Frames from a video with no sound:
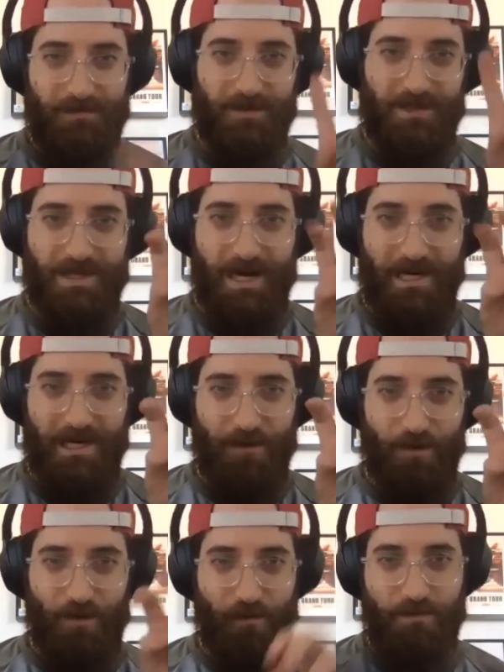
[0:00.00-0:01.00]
dining
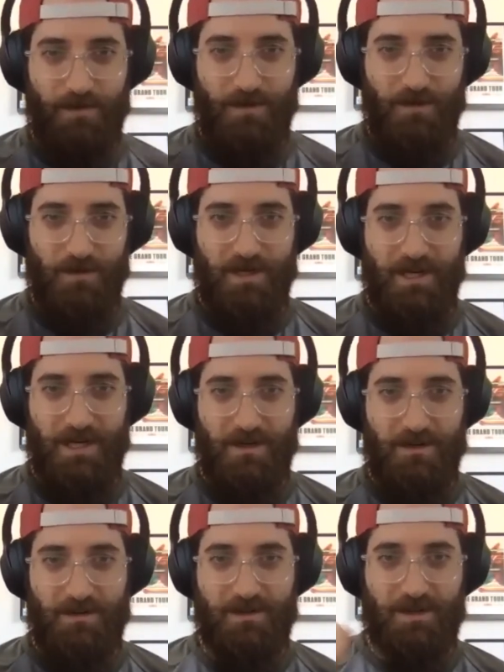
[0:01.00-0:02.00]
room over
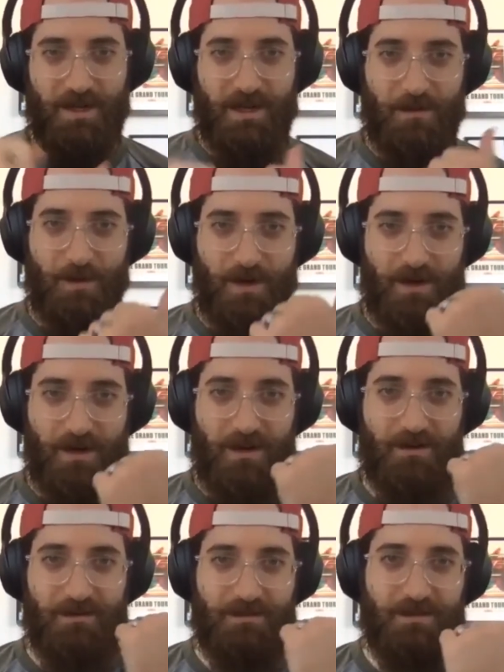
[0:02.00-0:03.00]
here and
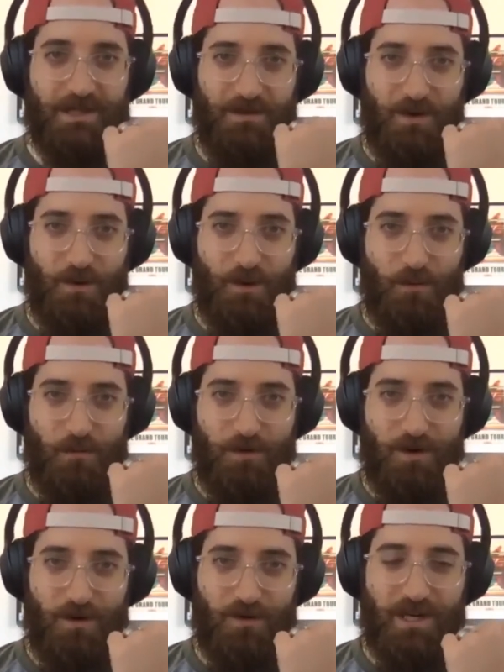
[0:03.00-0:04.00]
my living room
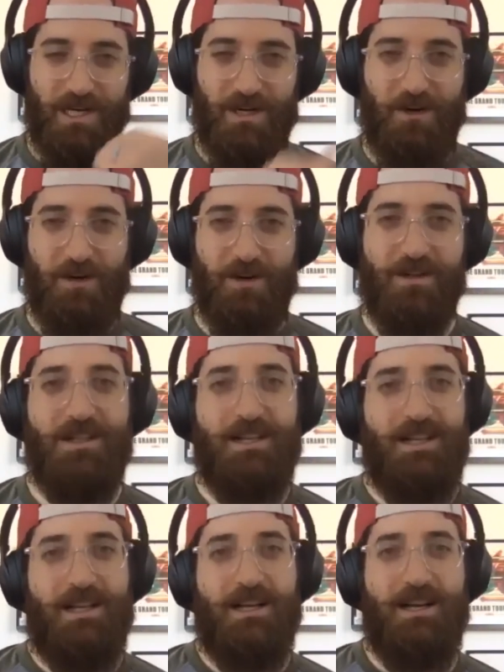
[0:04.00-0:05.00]
over here,
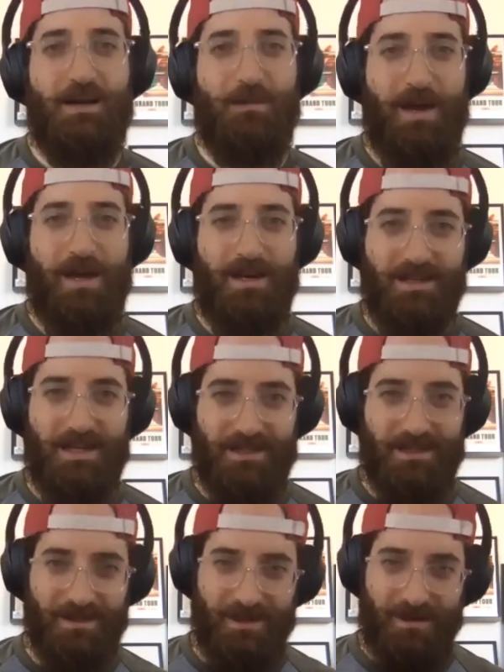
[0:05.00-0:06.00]
at a
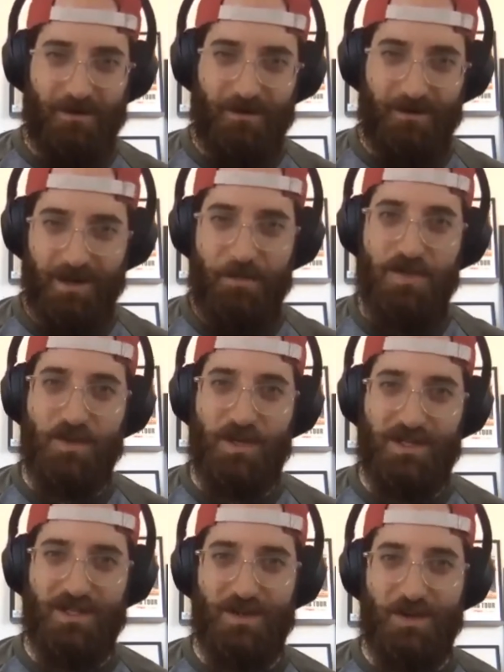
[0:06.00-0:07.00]
desk that are in between the
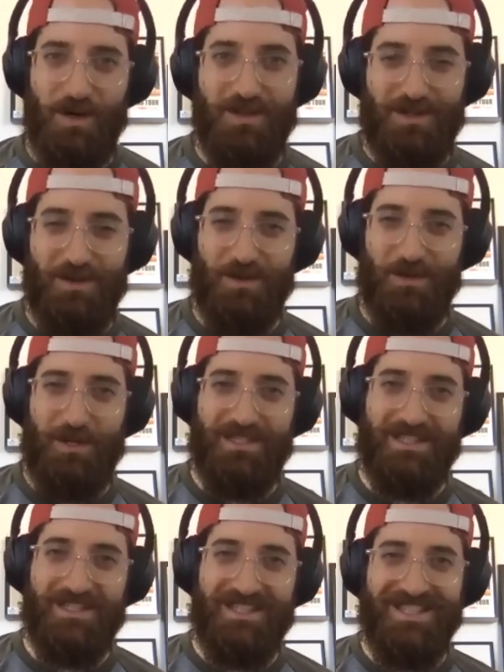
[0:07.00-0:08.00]
two spaces.